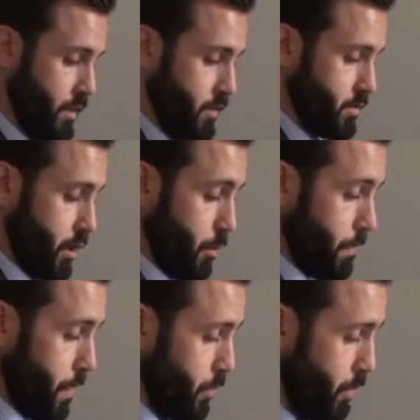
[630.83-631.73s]

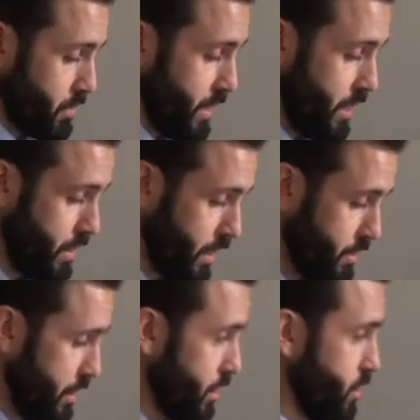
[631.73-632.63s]
So we want to see that
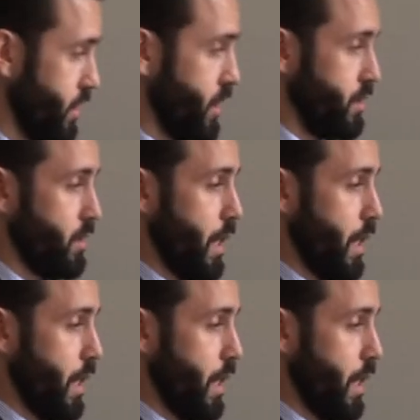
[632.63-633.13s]
nice and clean,